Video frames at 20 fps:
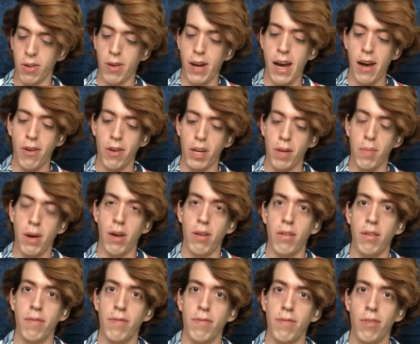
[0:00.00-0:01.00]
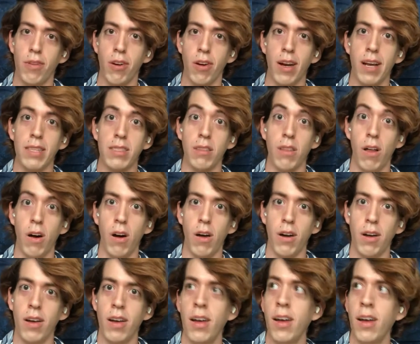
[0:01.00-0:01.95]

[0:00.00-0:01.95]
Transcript: out and about for as long,